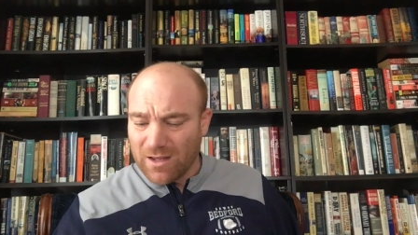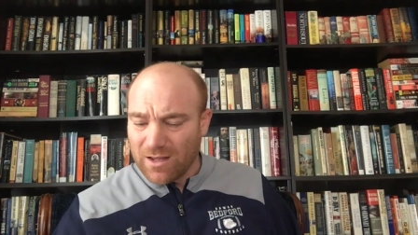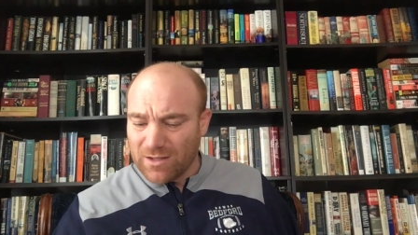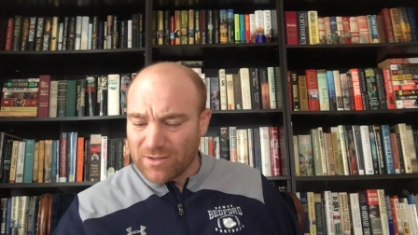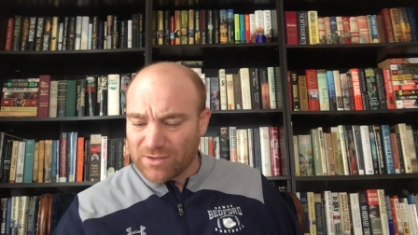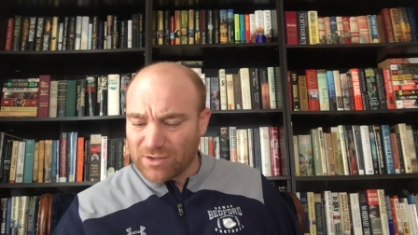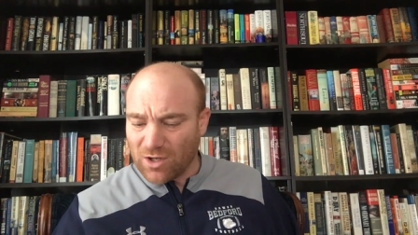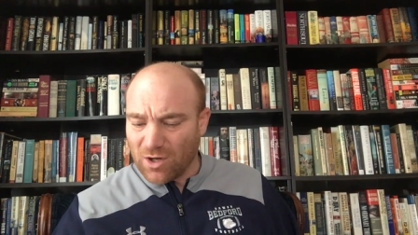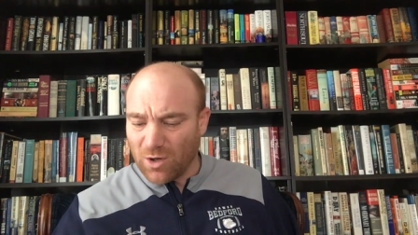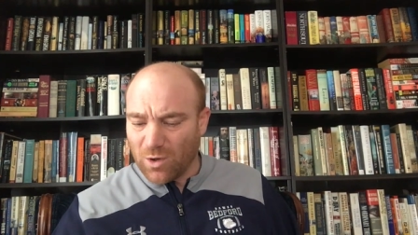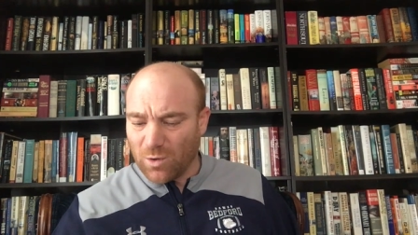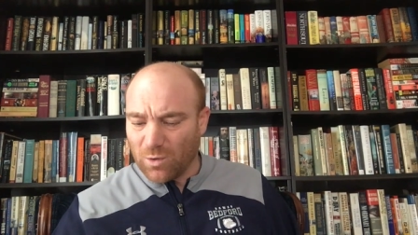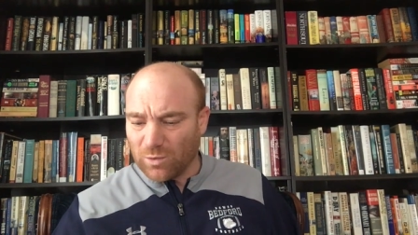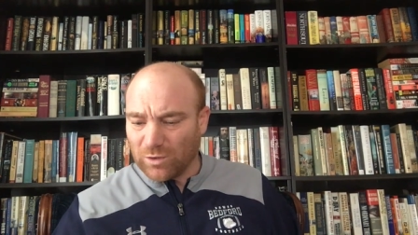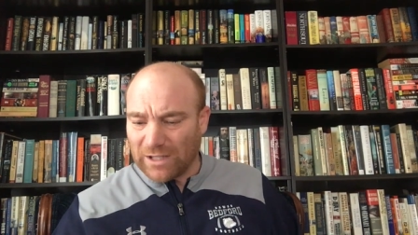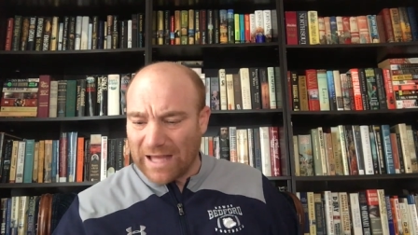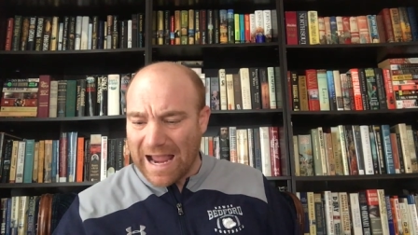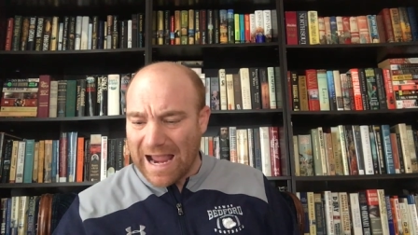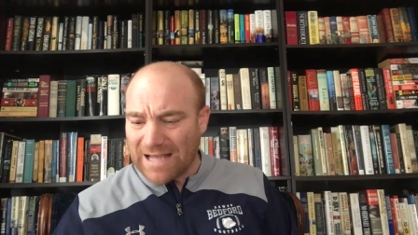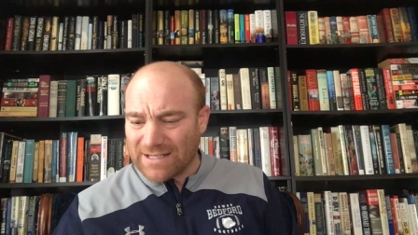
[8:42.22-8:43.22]
So
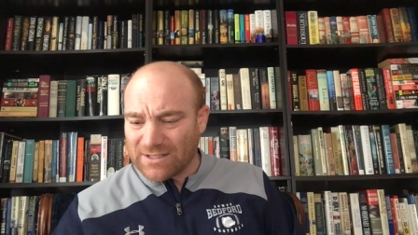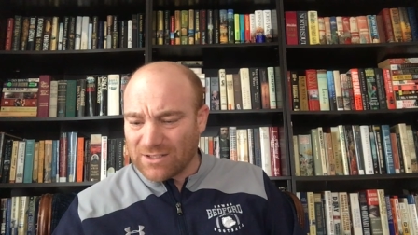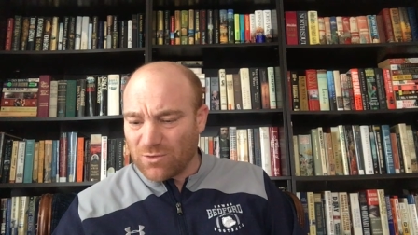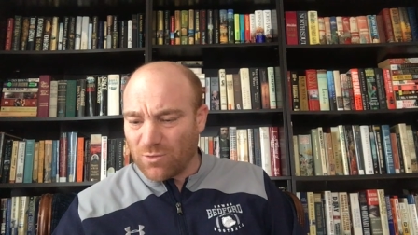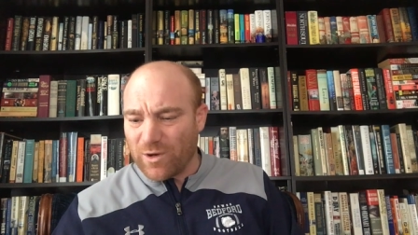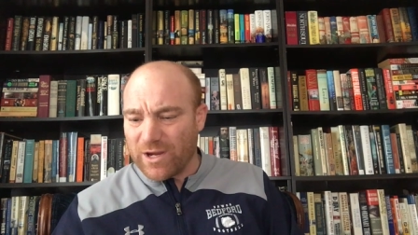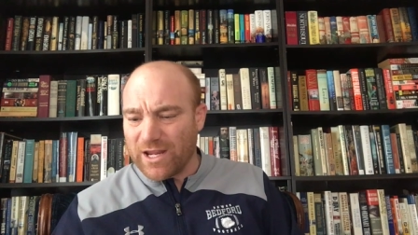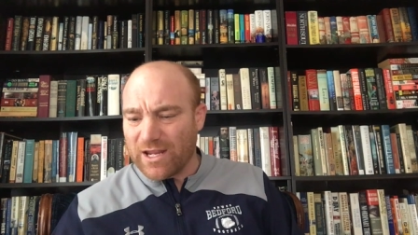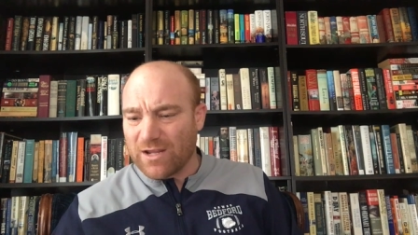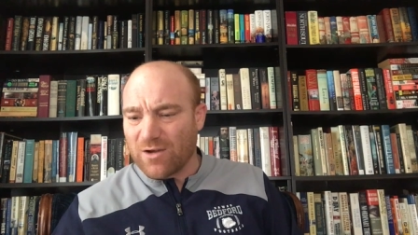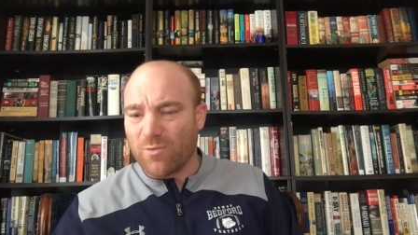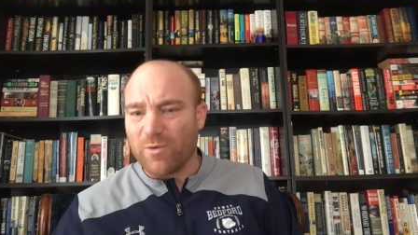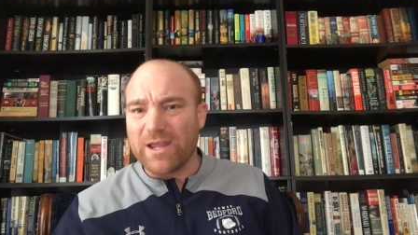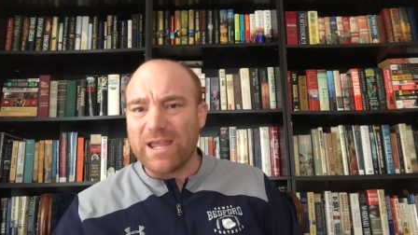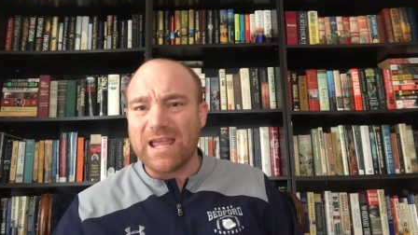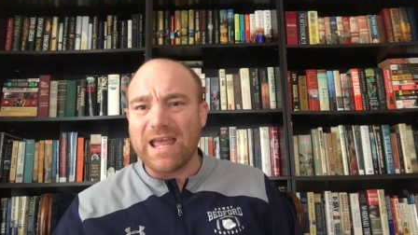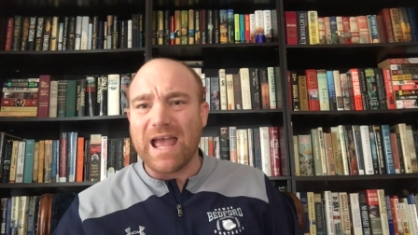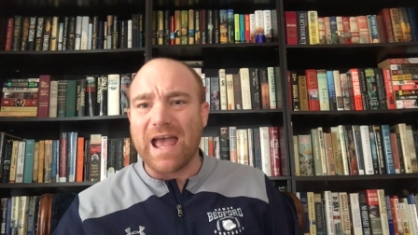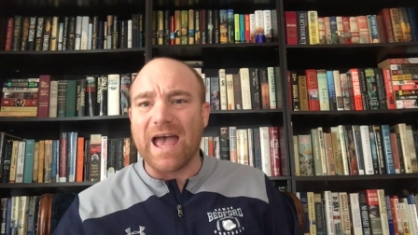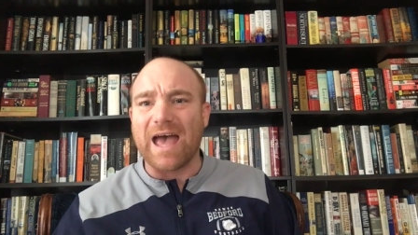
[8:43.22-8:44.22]
last week
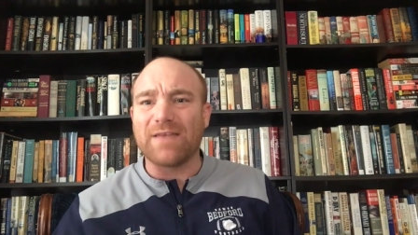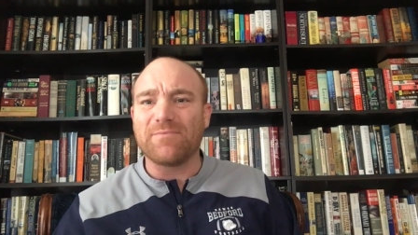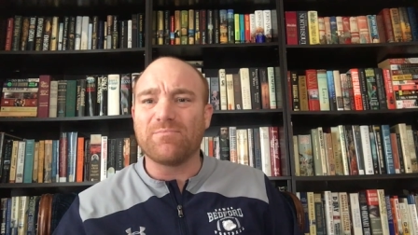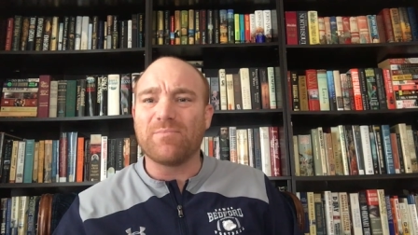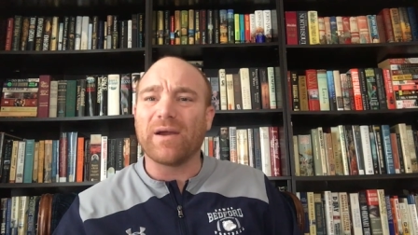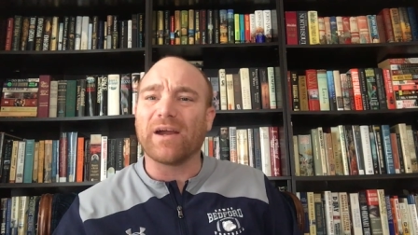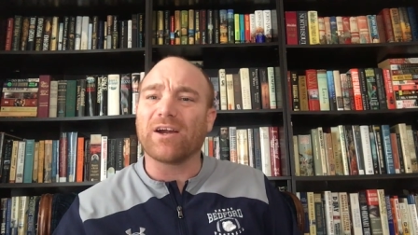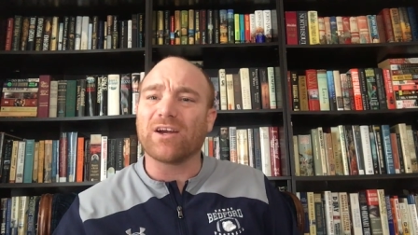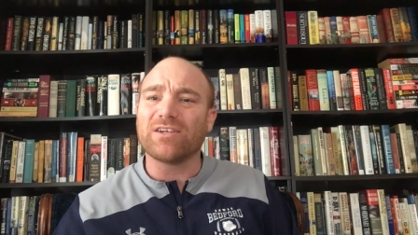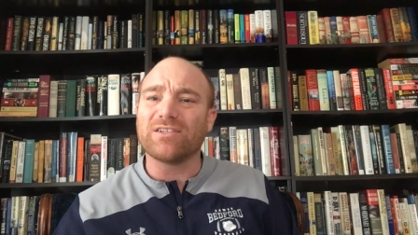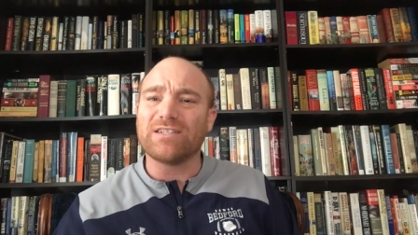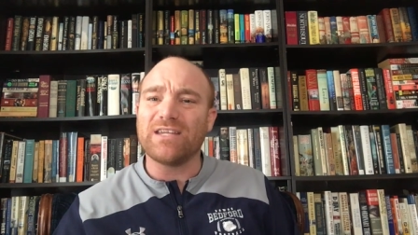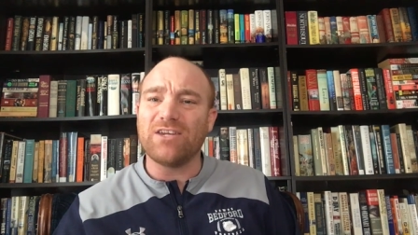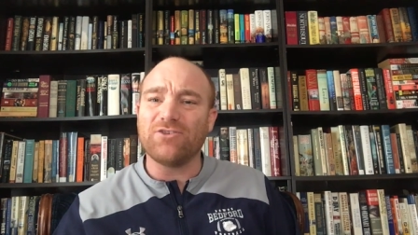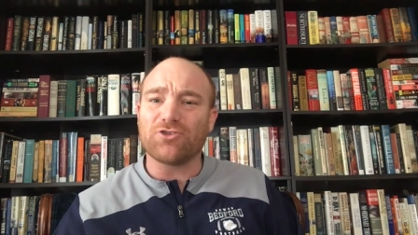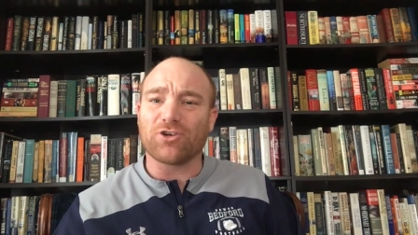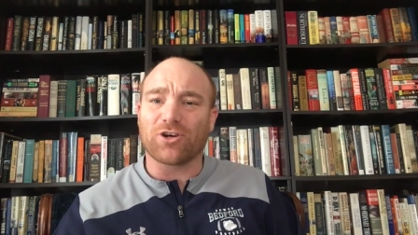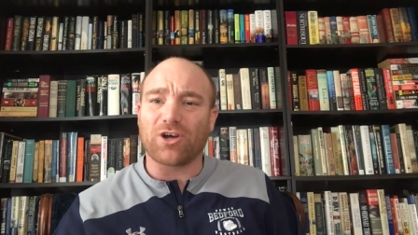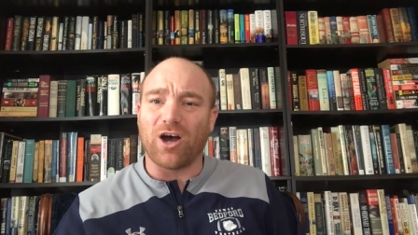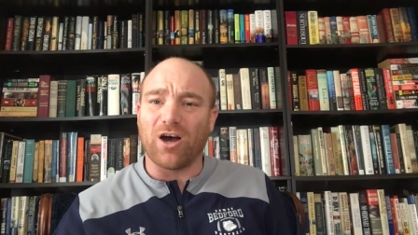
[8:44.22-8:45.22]
we had
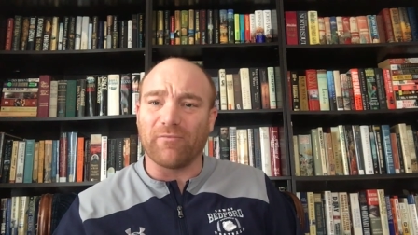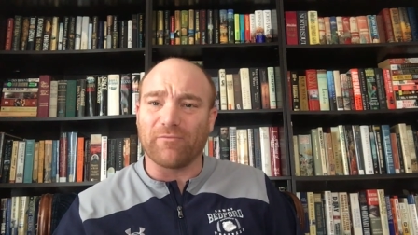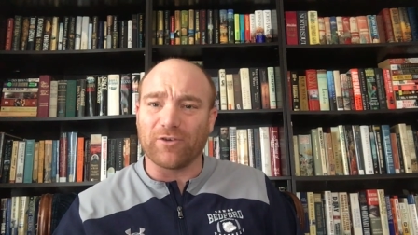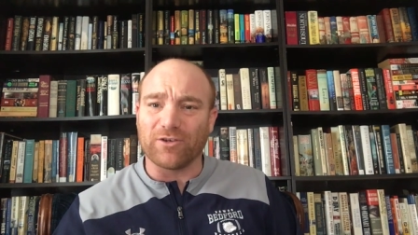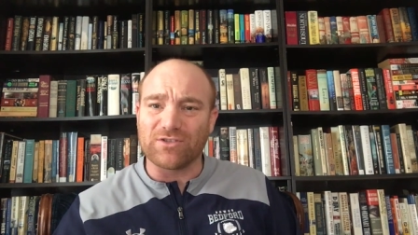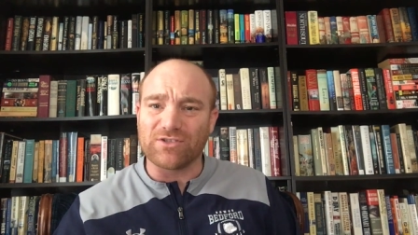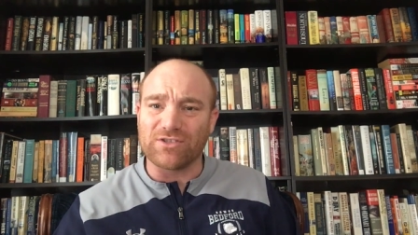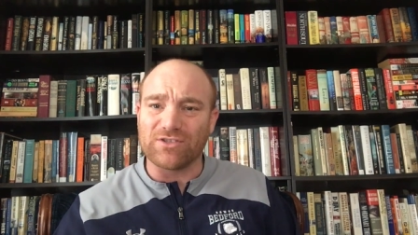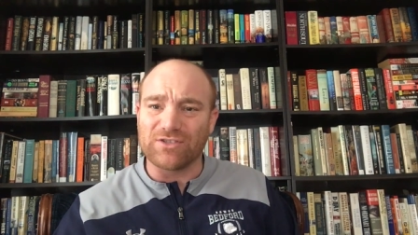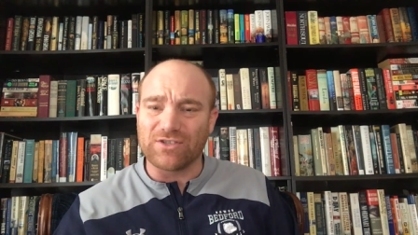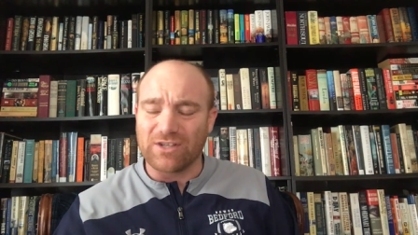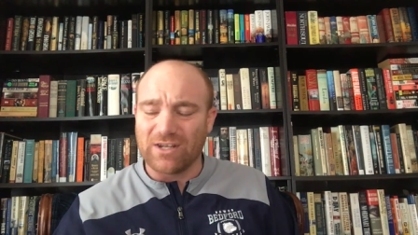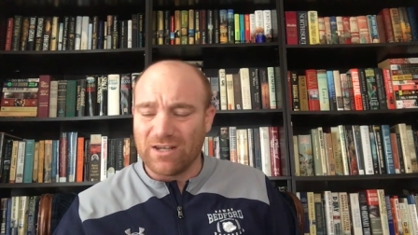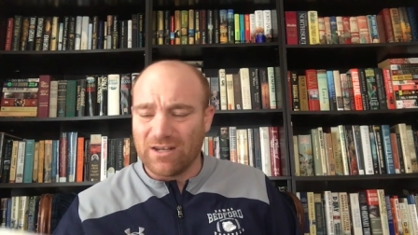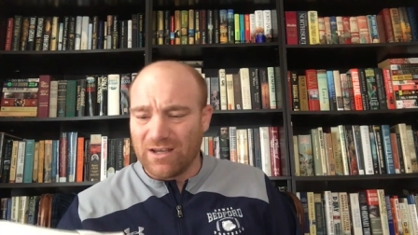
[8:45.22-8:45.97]
parent-teacher conferences.